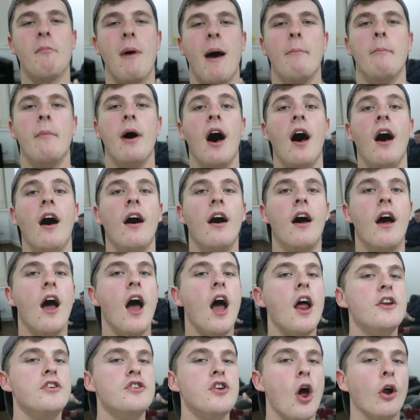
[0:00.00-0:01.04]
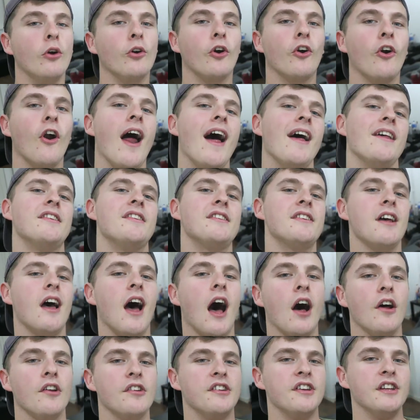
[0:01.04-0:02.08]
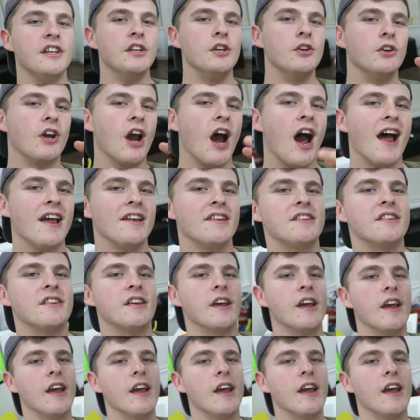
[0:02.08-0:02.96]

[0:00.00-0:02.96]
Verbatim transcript: remember, no regrets. I'll see you guys